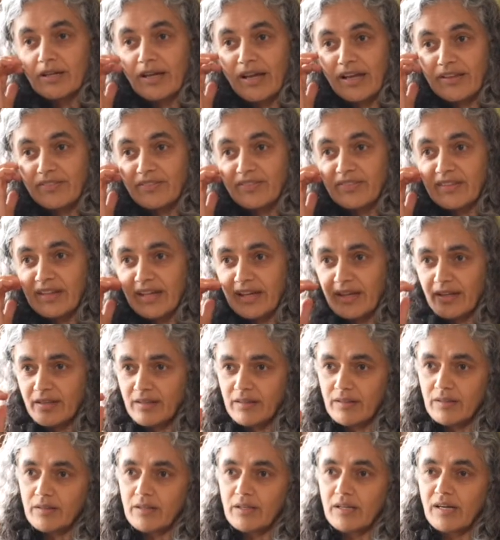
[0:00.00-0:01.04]
And
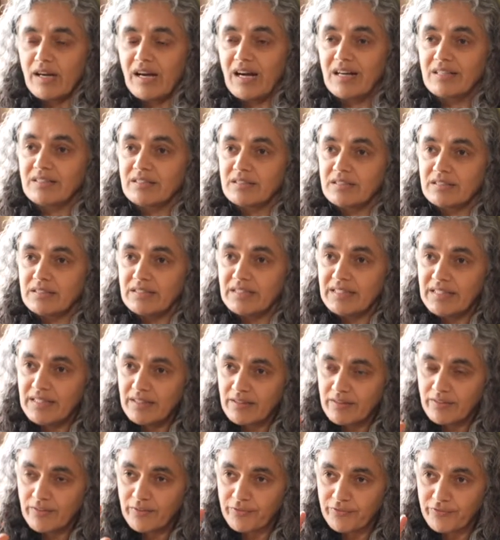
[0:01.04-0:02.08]
then
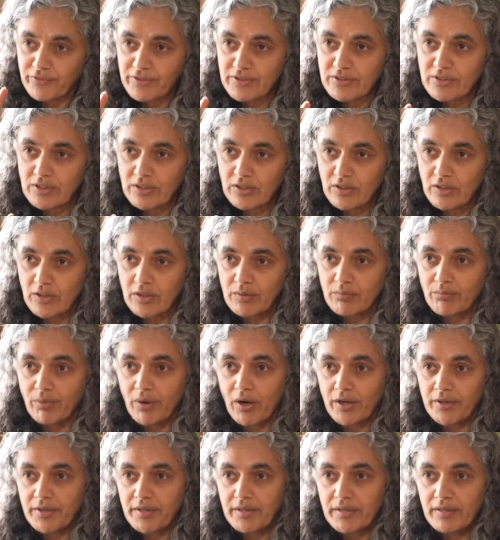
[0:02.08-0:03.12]
underneath the physical
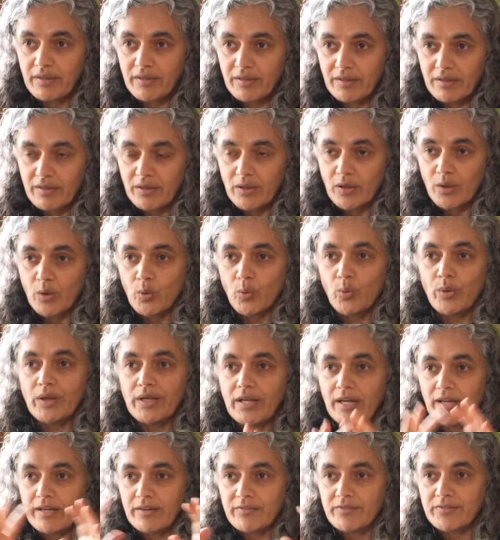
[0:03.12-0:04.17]
body, we
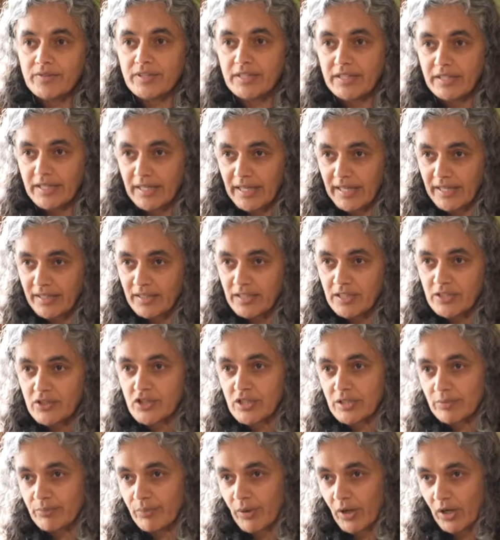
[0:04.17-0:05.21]
have the
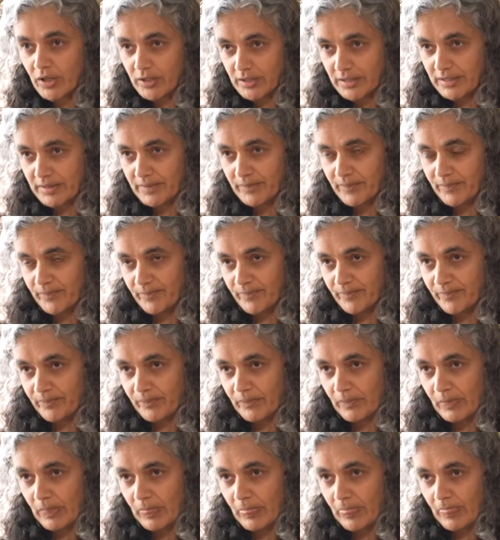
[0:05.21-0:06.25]
energy body.
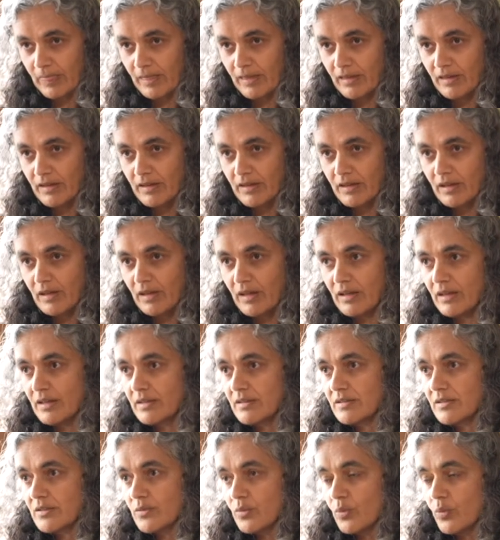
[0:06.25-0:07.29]

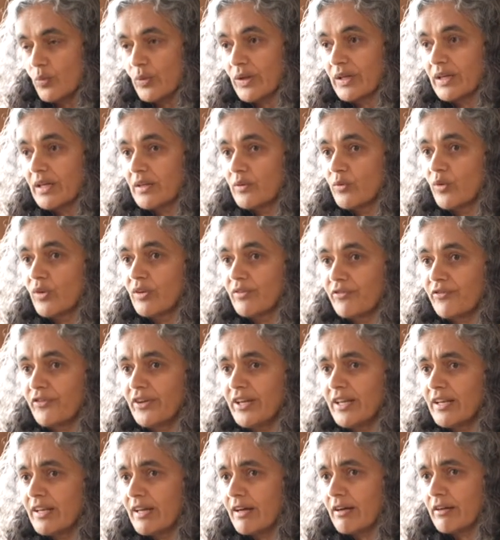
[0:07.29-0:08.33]
And we can all
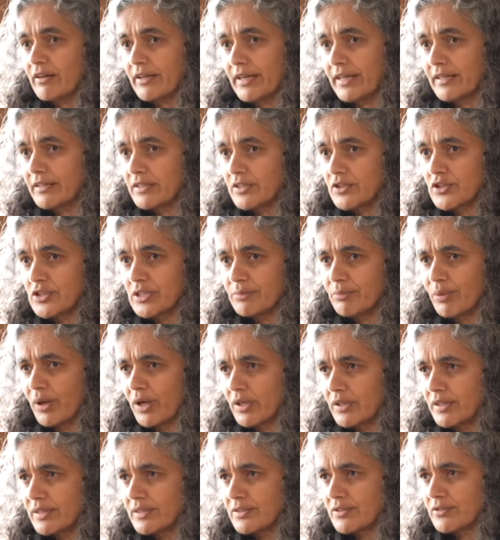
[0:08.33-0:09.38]
feel our energy
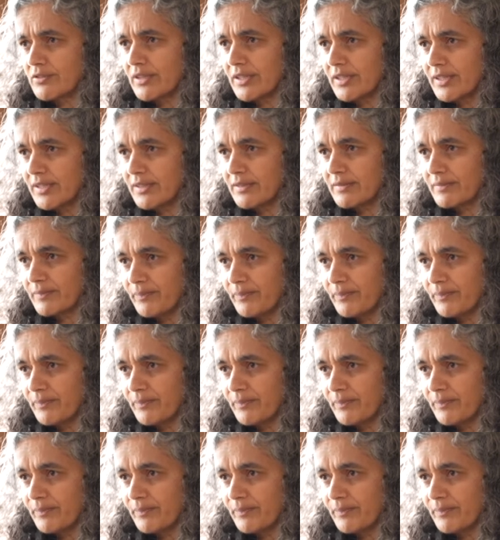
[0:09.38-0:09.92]
bodies, right?